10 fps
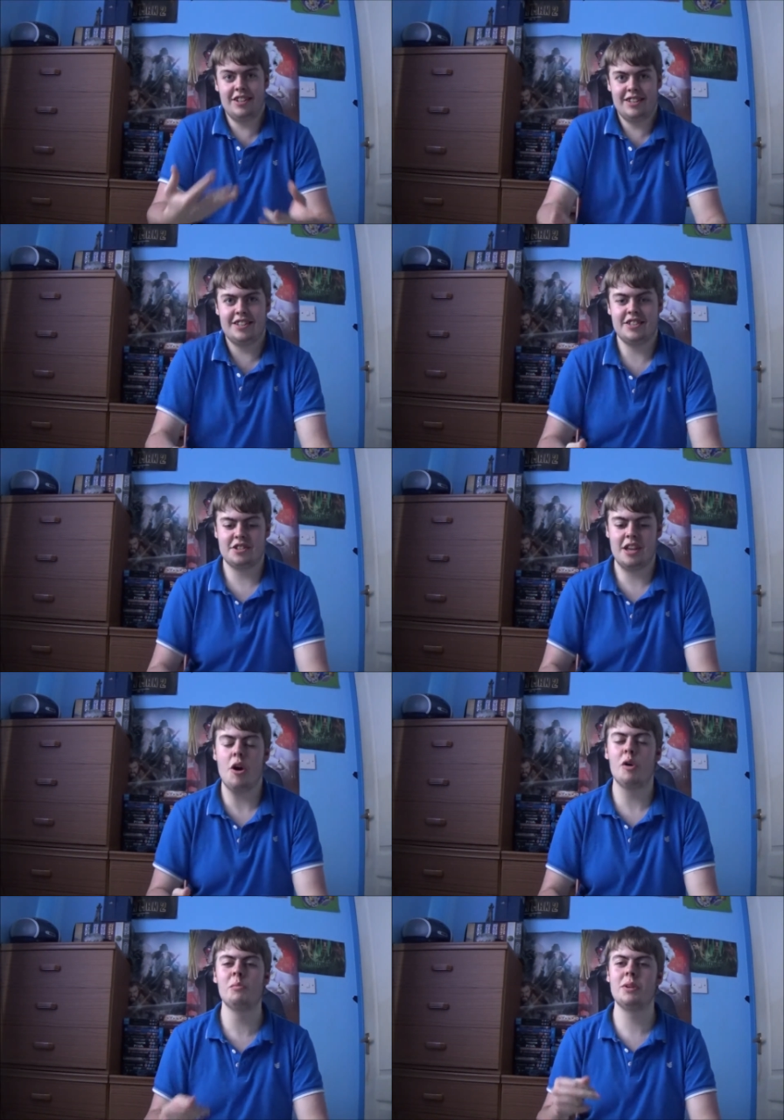let's just get
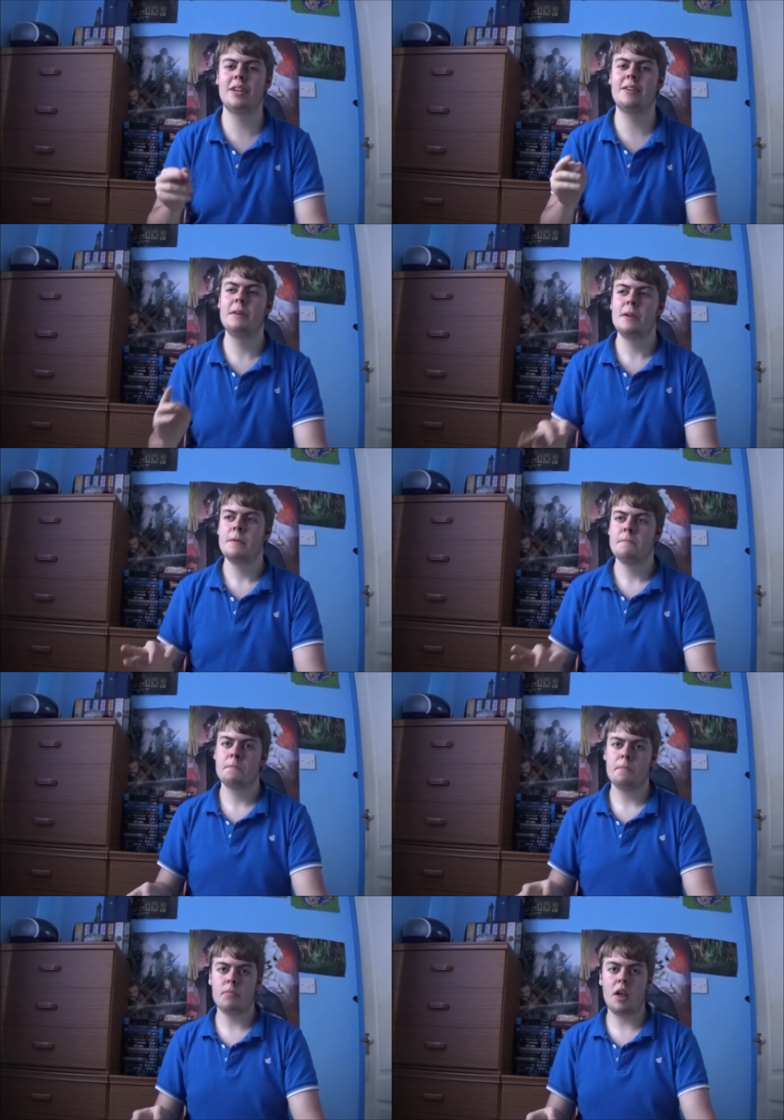on with it.
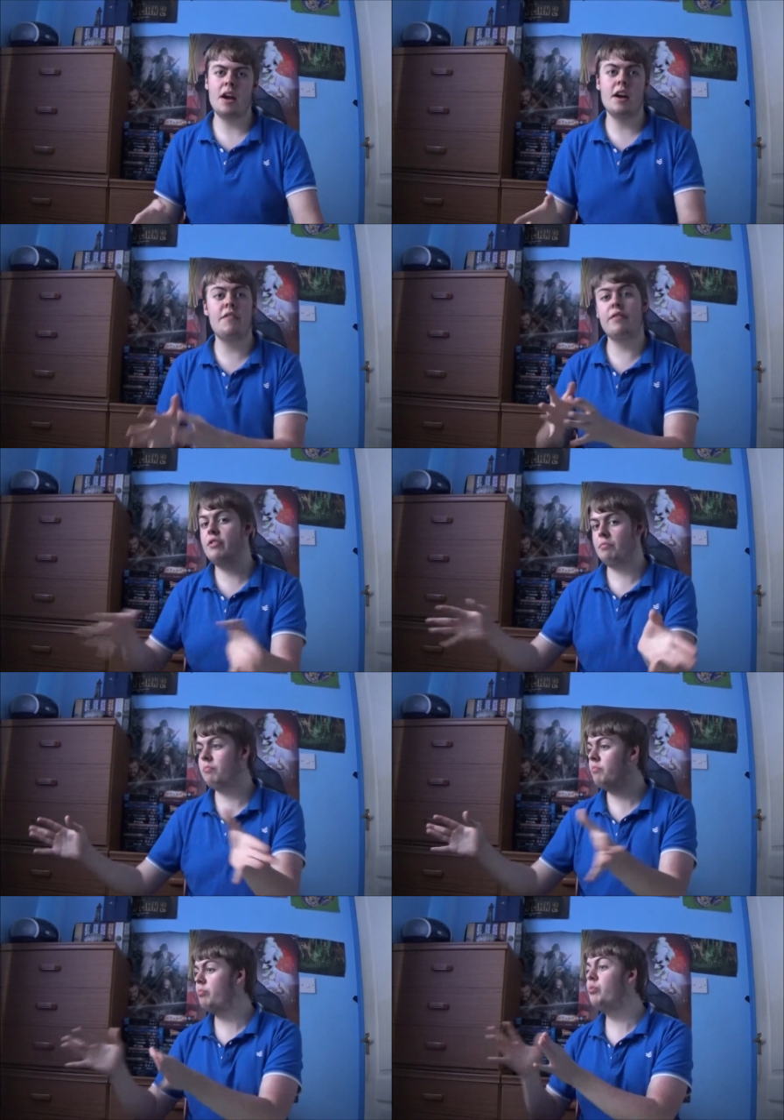Uh, if you've
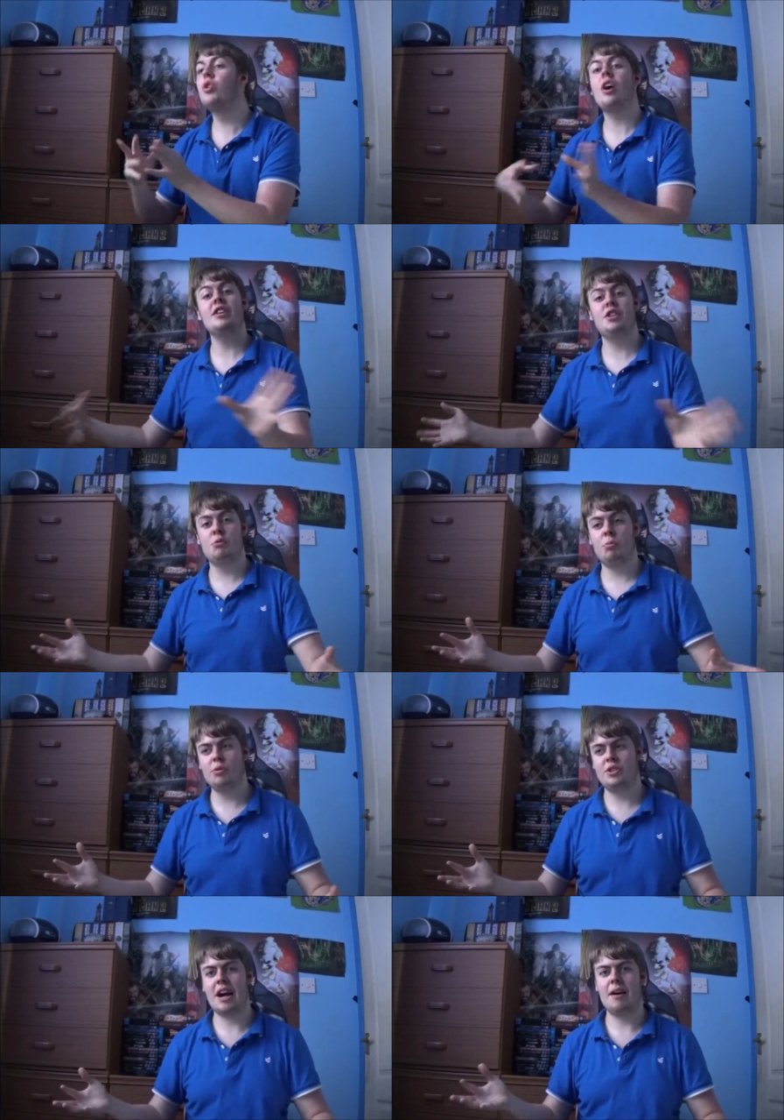no idea
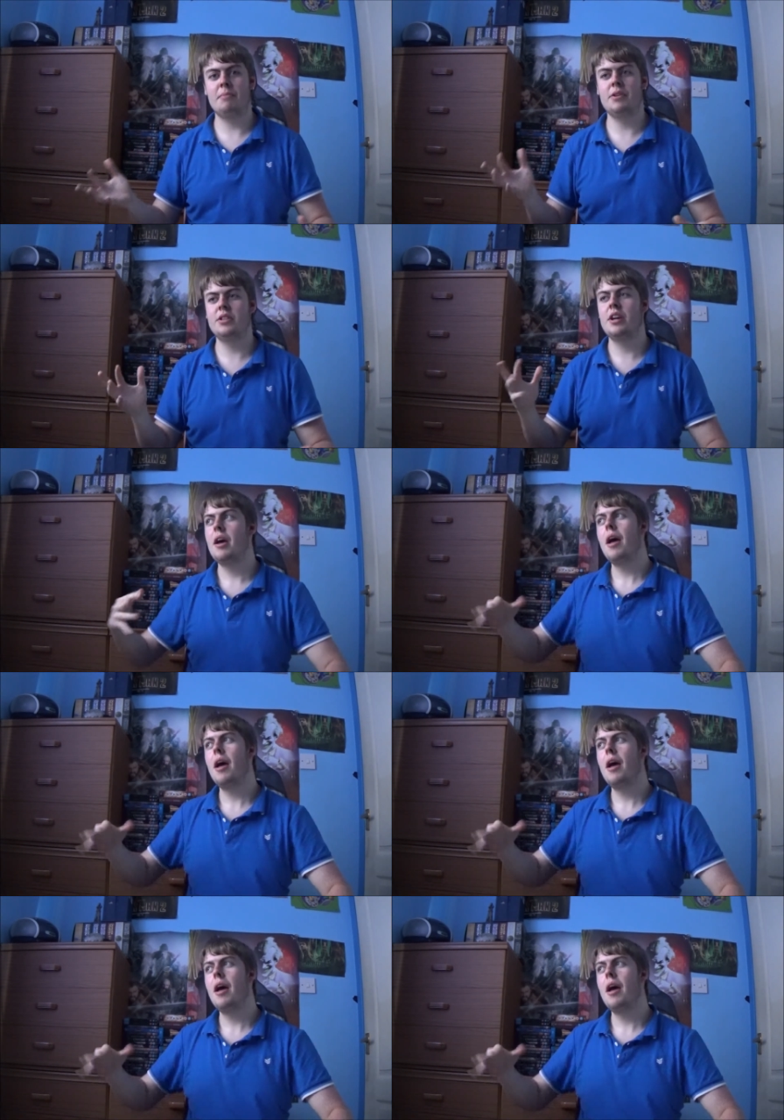what's happened,